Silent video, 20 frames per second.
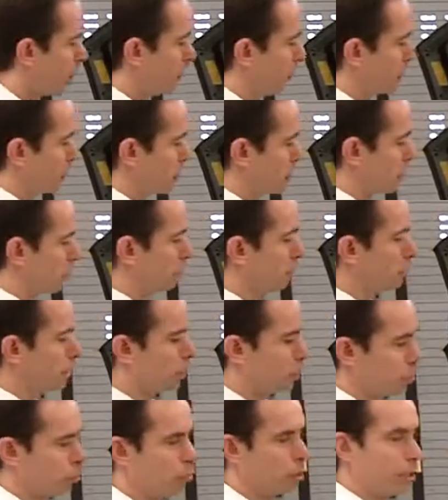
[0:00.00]
But the
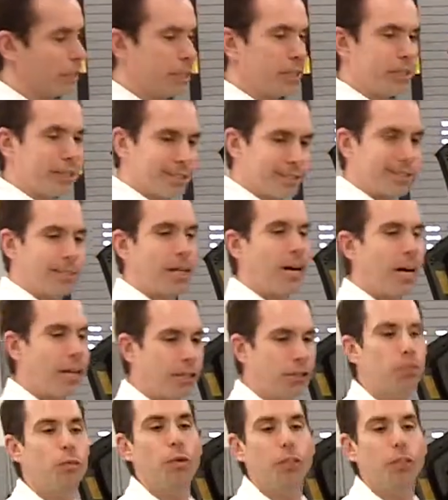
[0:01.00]
computer really decides